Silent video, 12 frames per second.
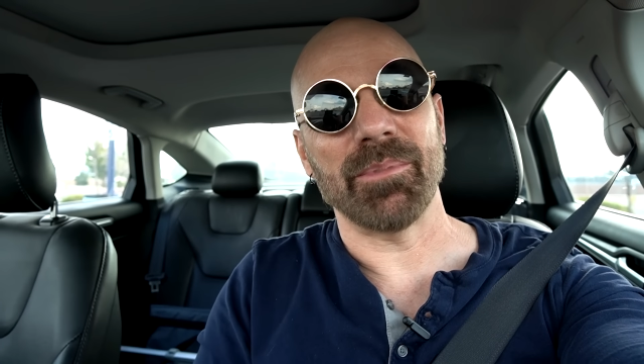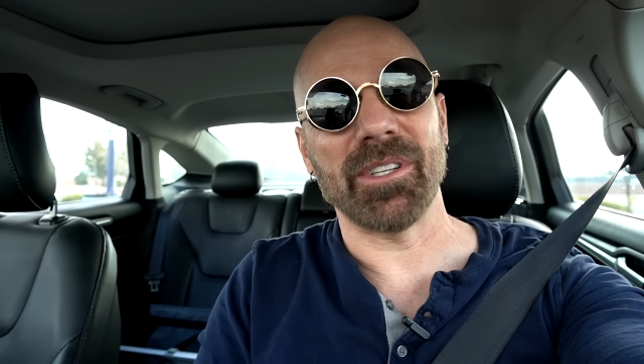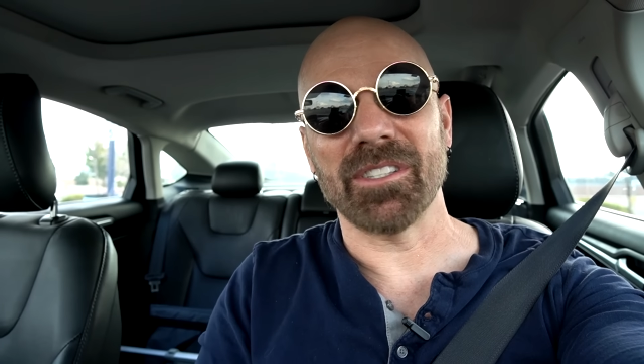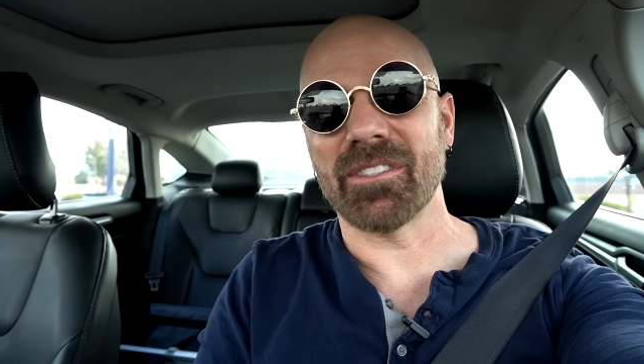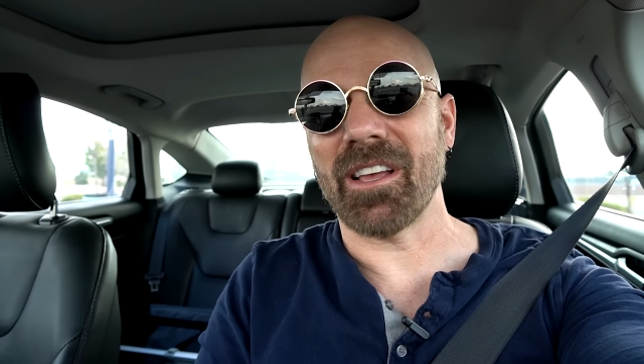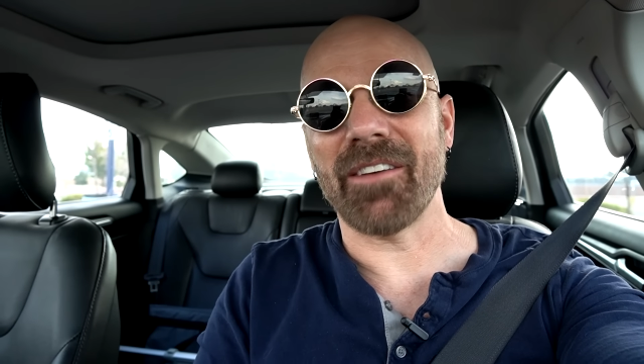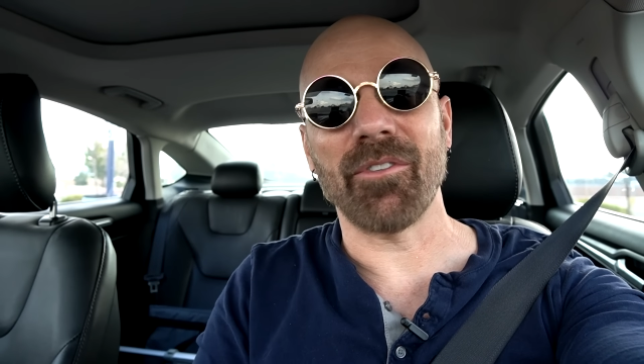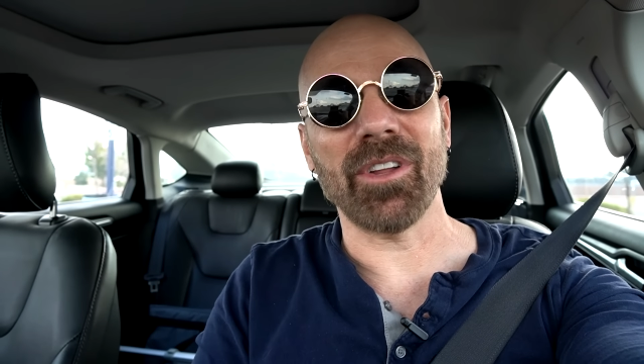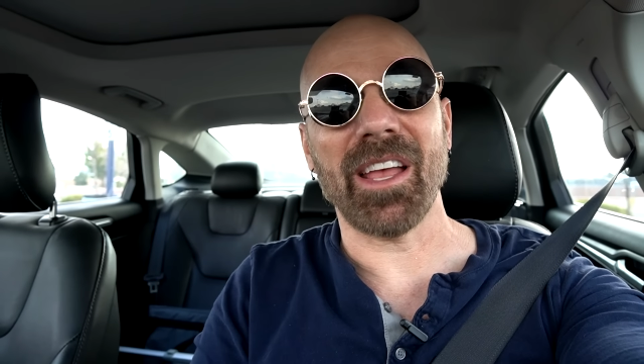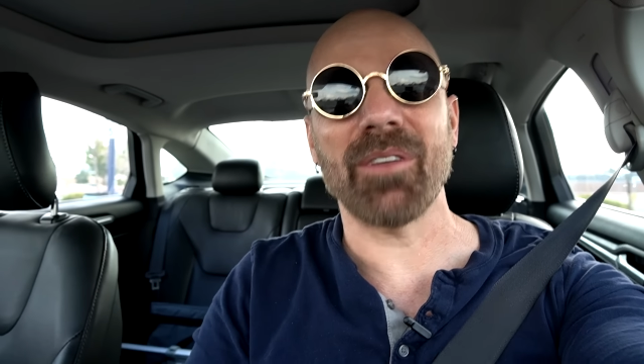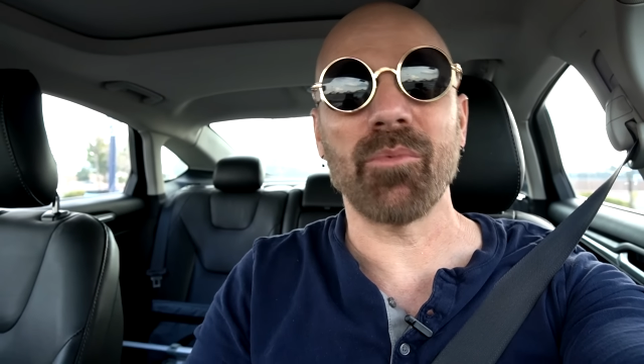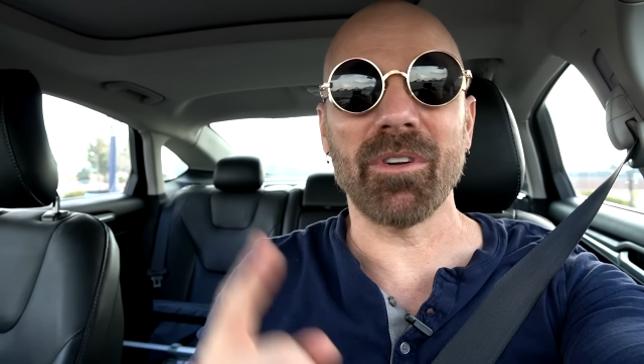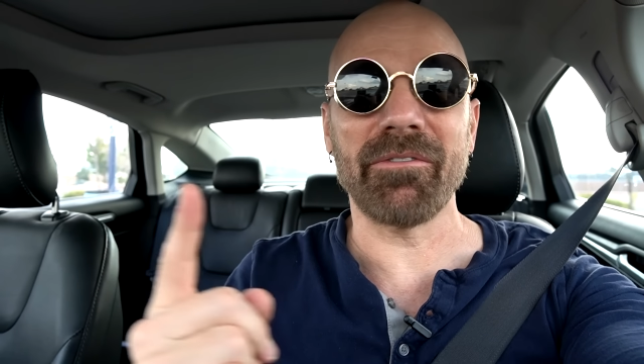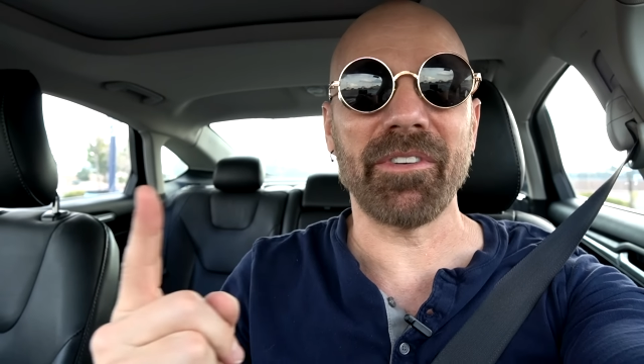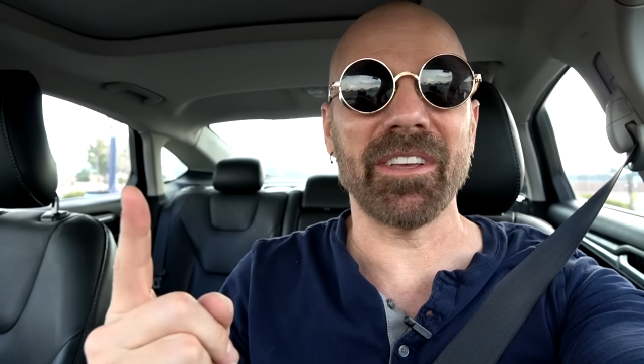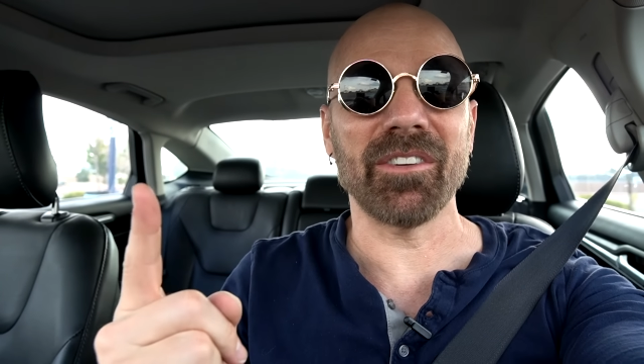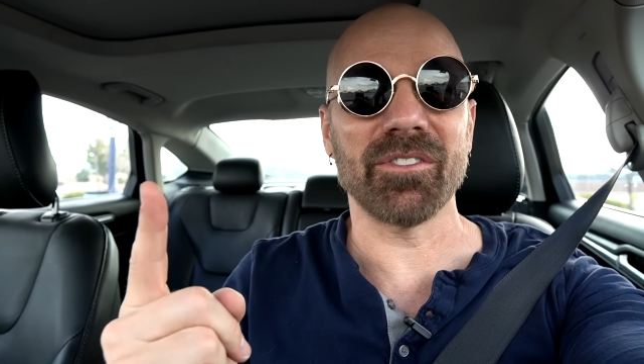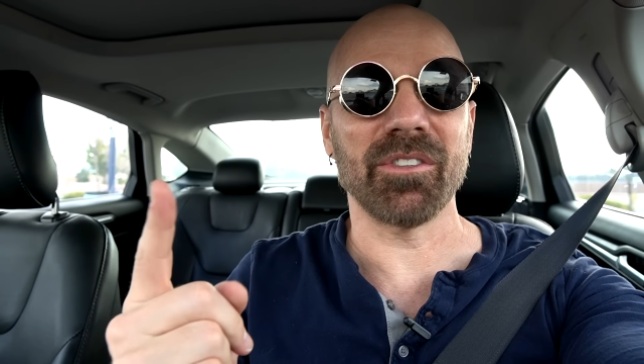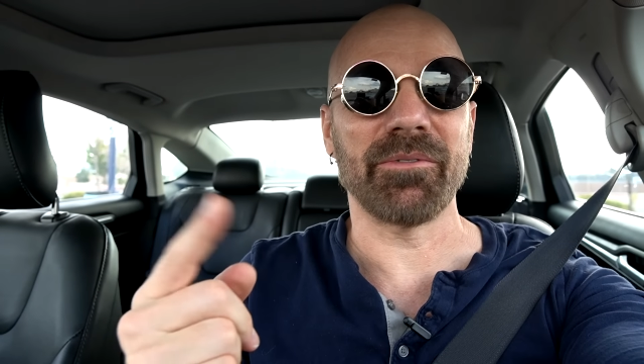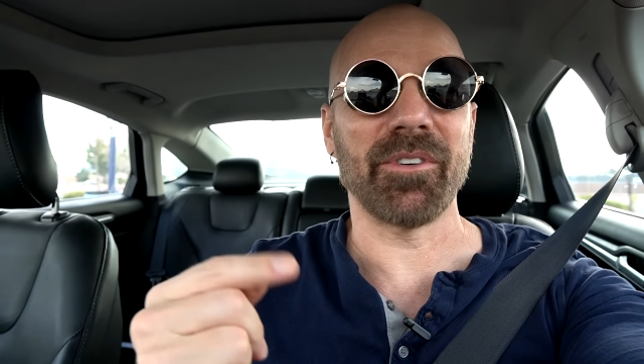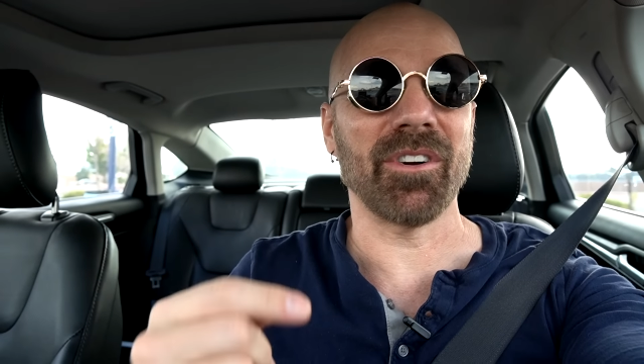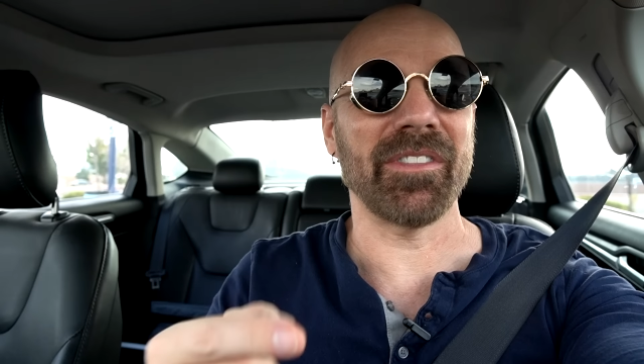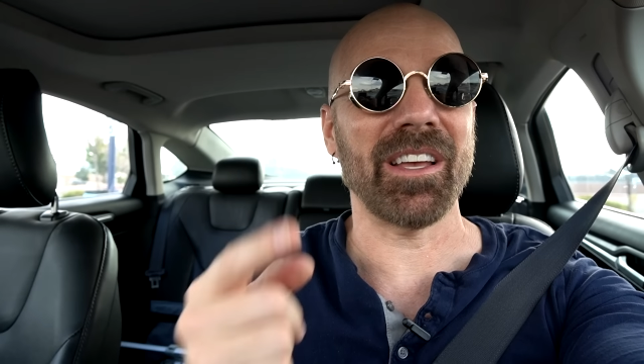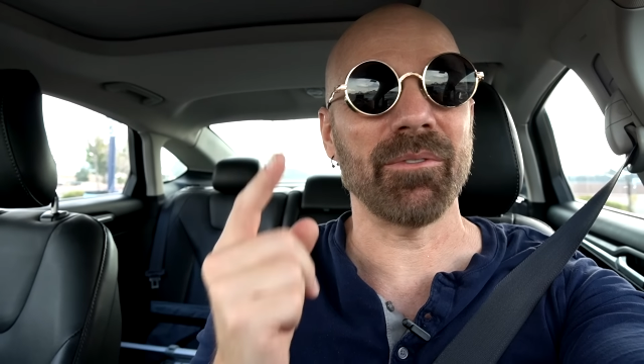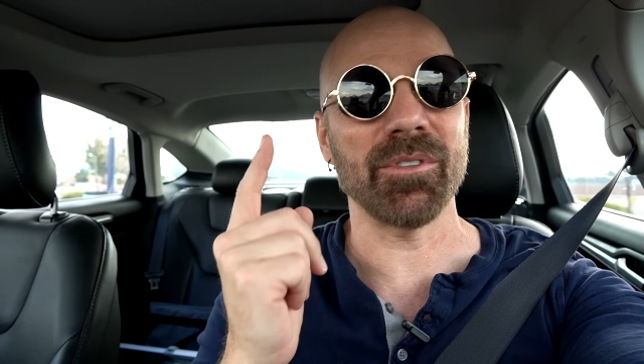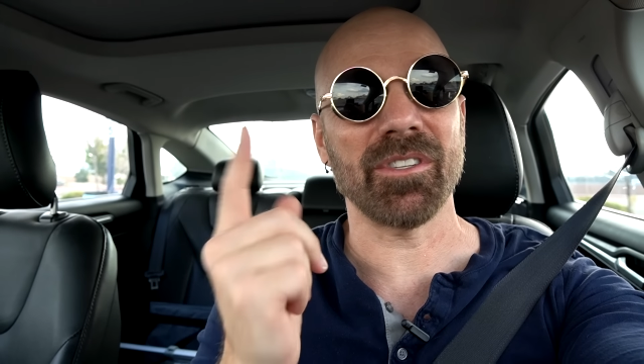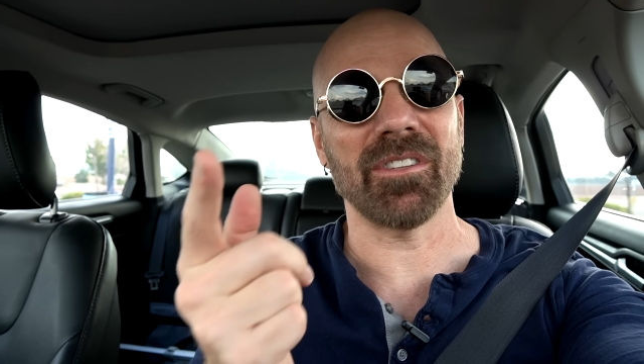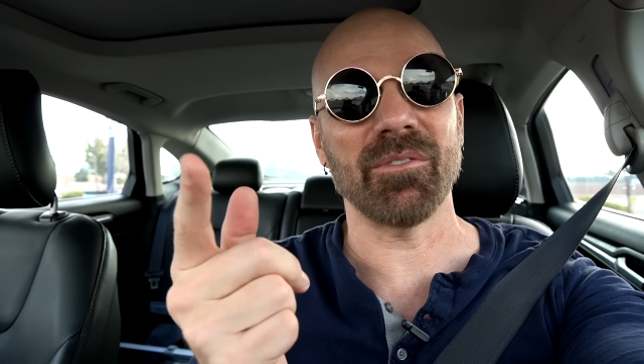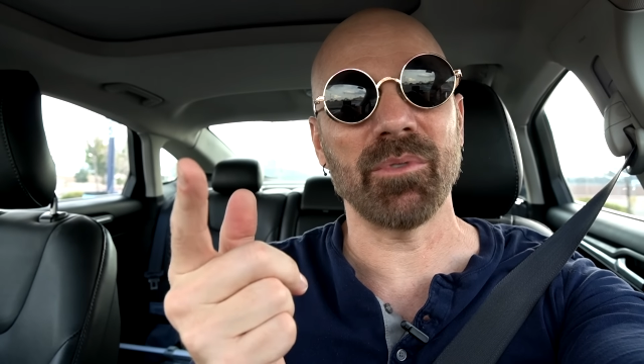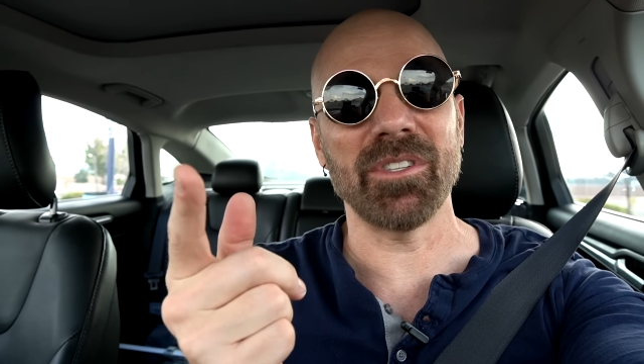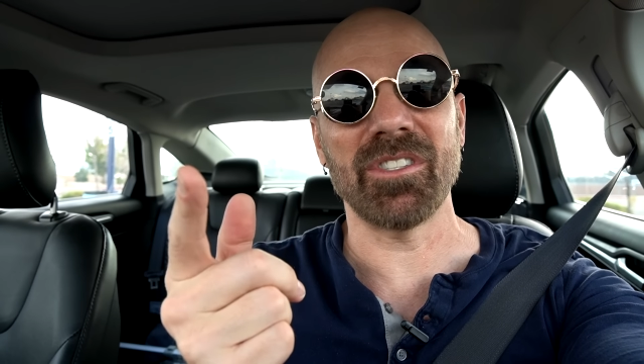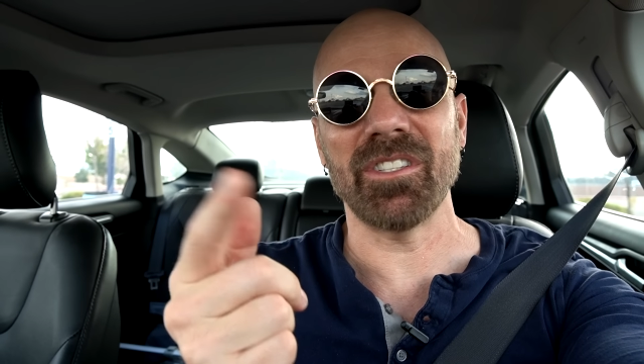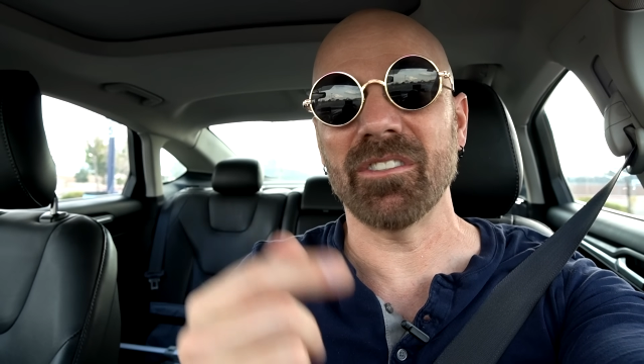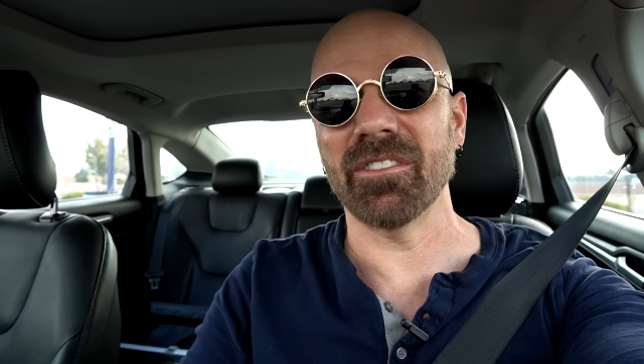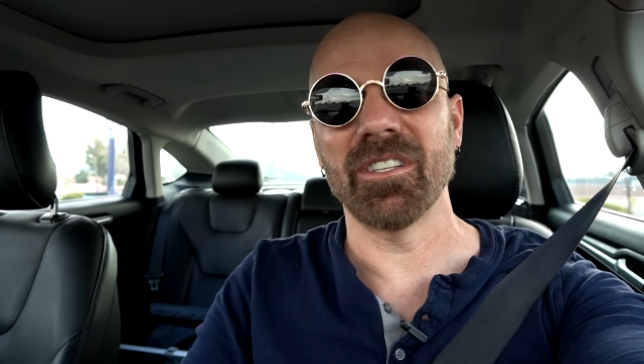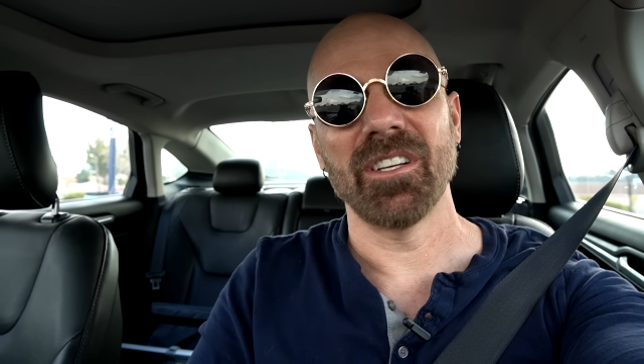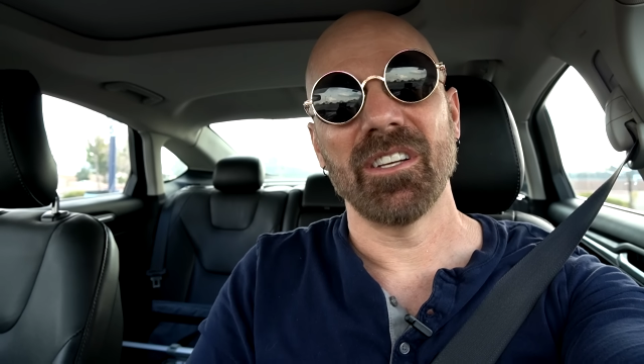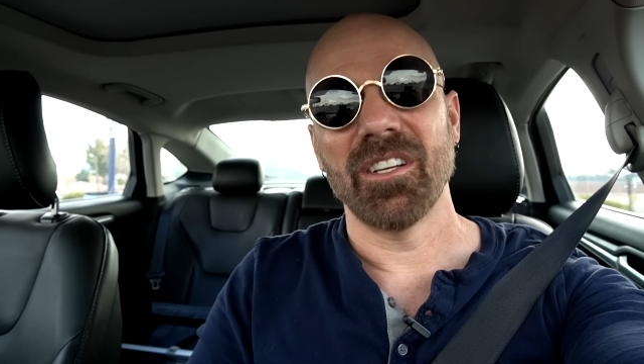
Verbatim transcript: because I've only had one failure so far and that was on the windshield